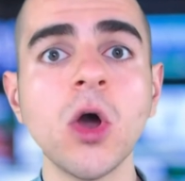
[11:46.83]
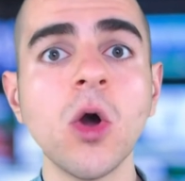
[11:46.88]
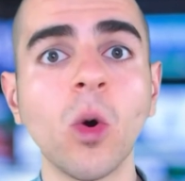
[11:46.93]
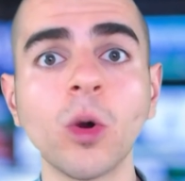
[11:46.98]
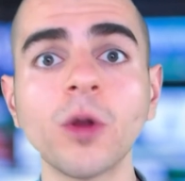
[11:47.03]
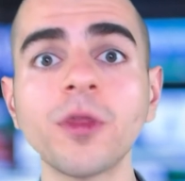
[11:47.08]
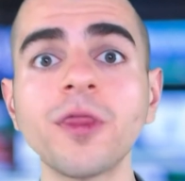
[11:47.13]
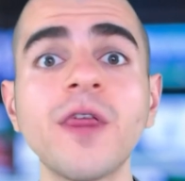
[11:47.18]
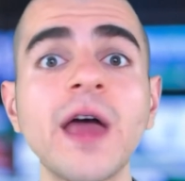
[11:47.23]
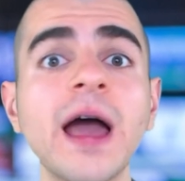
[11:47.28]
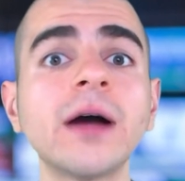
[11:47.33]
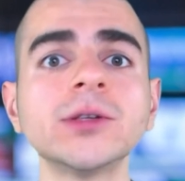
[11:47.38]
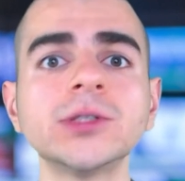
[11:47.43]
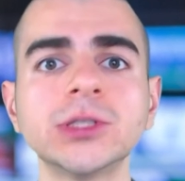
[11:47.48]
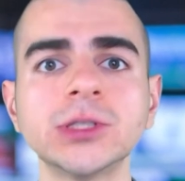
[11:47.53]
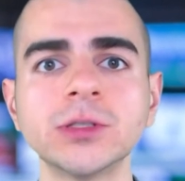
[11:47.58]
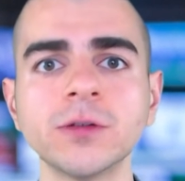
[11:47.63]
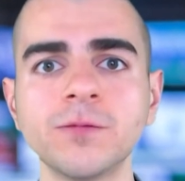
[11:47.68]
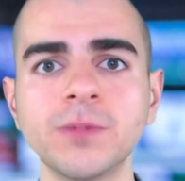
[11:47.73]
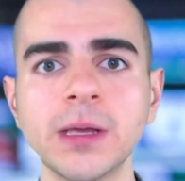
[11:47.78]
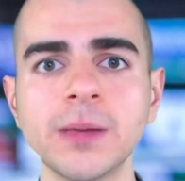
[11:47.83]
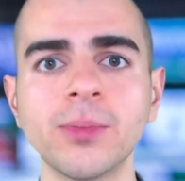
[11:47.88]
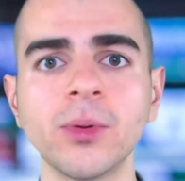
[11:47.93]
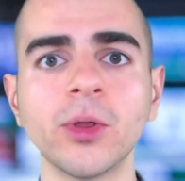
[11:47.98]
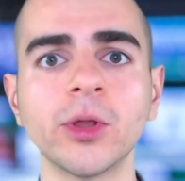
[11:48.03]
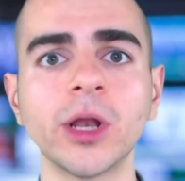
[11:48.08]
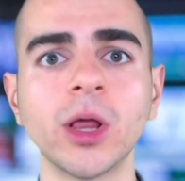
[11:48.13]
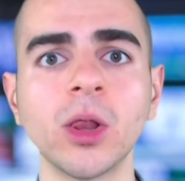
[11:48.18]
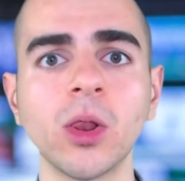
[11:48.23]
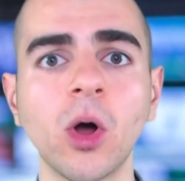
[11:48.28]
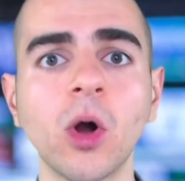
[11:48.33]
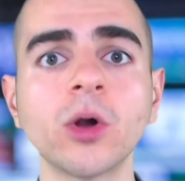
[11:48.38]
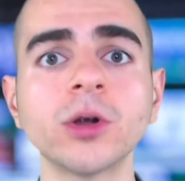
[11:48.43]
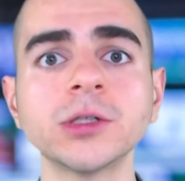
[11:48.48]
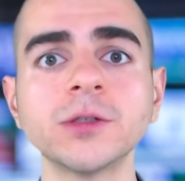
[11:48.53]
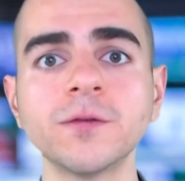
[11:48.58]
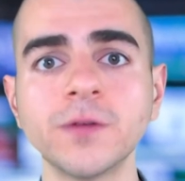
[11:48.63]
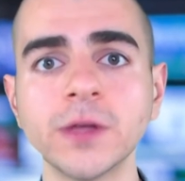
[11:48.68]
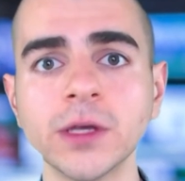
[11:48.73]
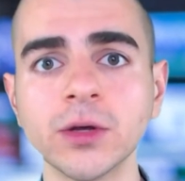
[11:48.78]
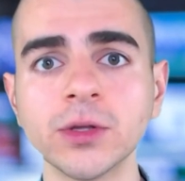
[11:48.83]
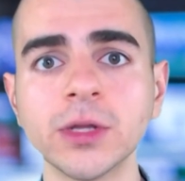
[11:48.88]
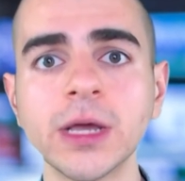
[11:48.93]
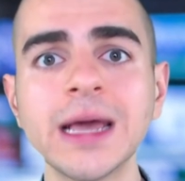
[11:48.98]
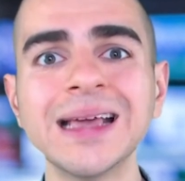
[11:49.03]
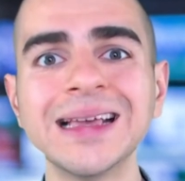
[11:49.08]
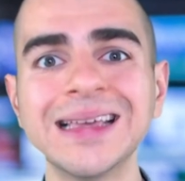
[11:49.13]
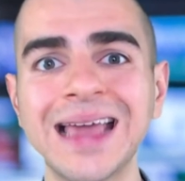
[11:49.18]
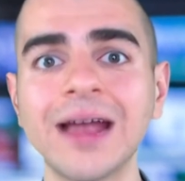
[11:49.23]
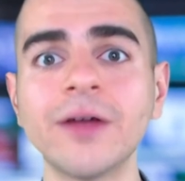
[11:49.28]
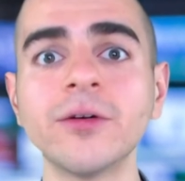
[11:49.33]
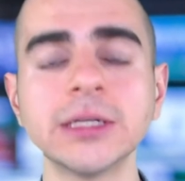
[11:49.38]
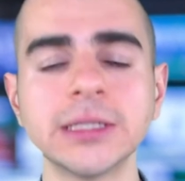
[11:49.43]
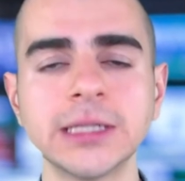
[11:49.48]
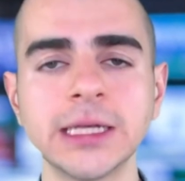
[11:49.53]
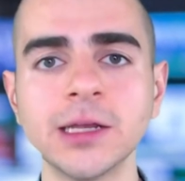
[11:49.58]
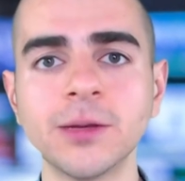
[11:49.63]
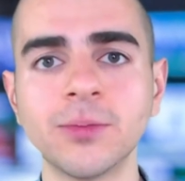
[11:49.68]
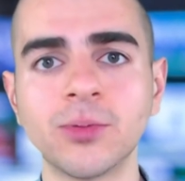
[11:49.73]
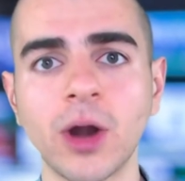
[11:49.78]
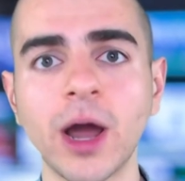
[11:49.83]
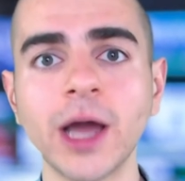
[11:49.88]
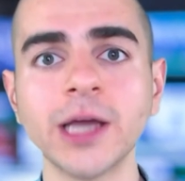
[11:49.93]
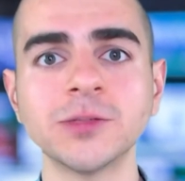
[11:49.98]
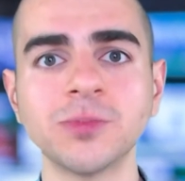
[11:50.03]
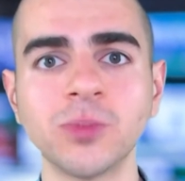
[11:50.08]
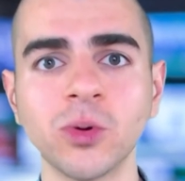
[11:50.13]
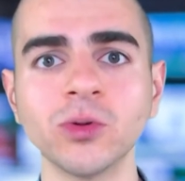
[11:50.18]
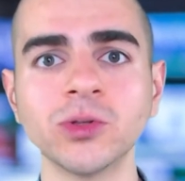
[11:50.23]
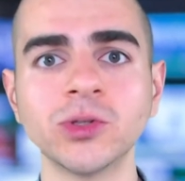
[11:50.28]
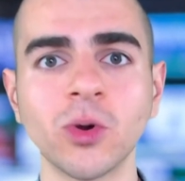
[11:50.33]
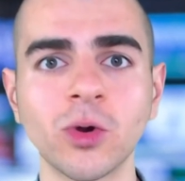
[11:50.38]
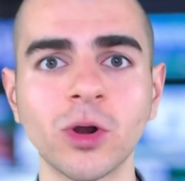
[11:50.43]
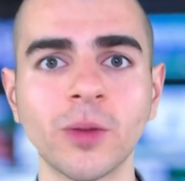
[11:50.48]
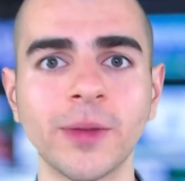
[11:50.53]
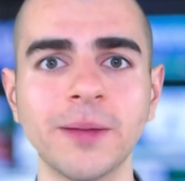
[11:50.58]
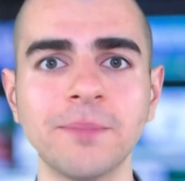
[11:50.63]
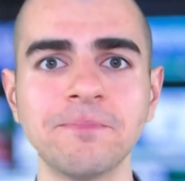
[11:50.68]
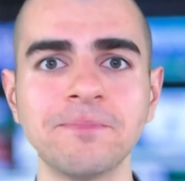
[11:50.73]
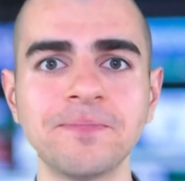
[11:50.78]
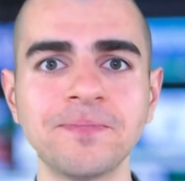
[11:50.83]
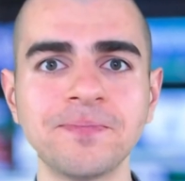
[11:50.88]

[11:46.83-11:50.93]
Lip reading: or thousands of people in a large field, guaranteed prize pool tournament.